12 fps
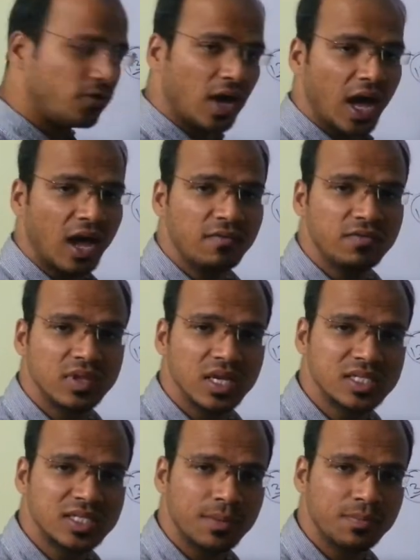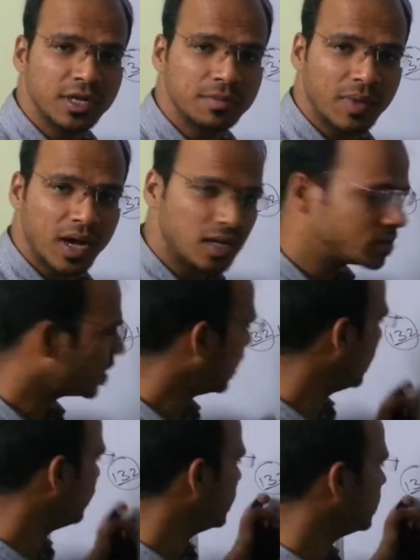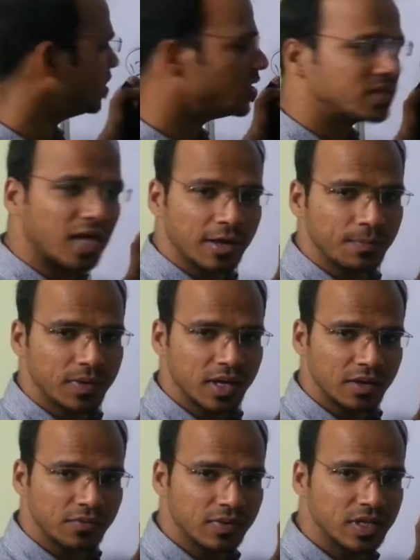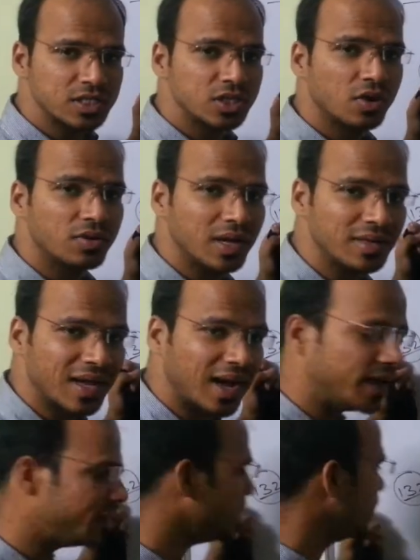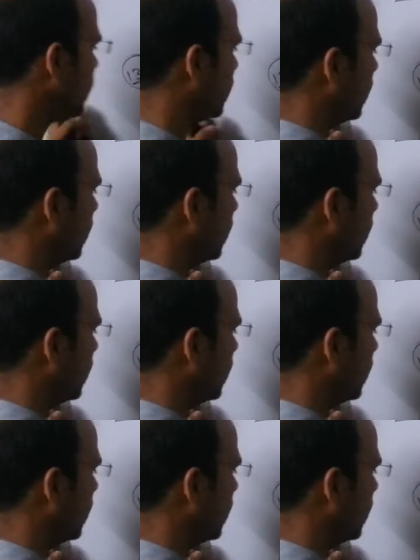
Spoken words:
you have this subnet mask and with this IP address, your net ID